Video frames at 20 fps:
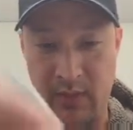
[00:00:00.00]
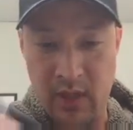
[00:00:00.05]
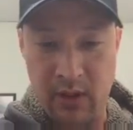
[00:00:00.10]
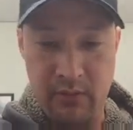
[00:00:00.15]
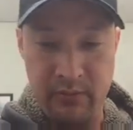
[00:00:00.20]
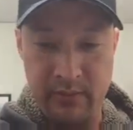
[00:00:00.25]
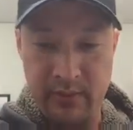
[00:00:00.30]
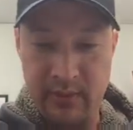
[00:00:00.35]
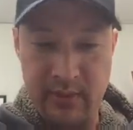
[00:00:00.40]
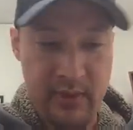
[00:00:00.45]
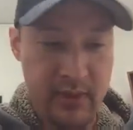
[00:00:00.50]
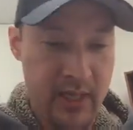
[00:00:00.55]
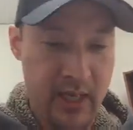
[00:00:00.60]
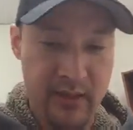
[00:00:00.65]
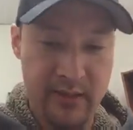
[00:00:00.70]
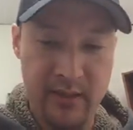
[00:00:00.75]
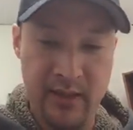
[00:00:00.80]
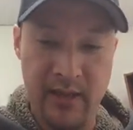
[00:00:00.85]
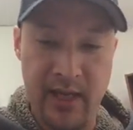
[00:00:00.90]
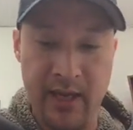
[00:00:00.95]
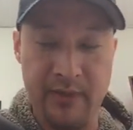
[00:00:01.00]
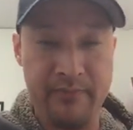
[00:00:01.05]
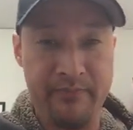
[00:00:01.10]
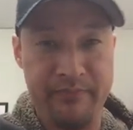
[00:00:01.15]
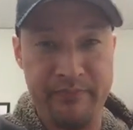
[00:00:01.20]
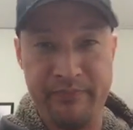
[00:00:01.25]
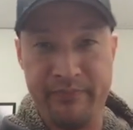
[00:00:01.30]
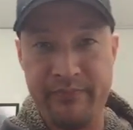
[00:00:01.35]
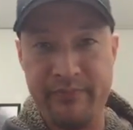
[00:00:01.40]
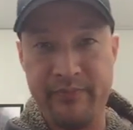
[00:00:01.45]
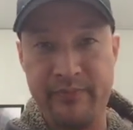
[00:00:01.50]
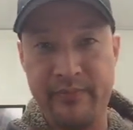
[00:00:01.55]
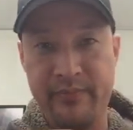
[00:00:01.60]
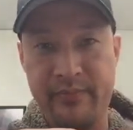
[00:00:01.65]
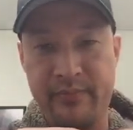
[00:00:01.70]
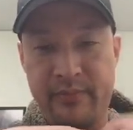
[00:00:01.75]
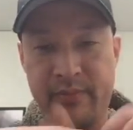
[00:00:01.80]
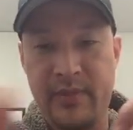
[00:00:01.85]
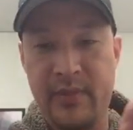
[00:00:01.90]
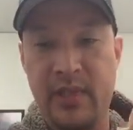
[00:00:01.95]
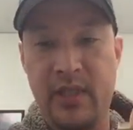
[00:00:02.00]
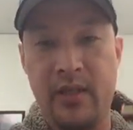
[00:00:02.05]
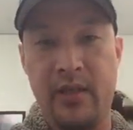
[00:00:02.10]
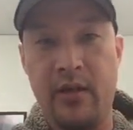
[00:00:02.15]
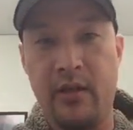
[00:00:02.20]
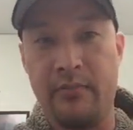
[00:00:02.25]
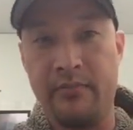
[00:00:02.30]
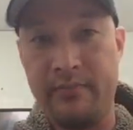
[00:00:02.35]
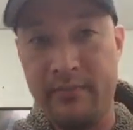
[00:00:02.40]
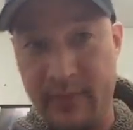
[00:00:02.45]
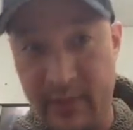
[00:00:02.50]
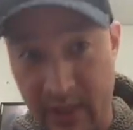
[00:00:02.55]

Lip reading: No, can't see that. Here.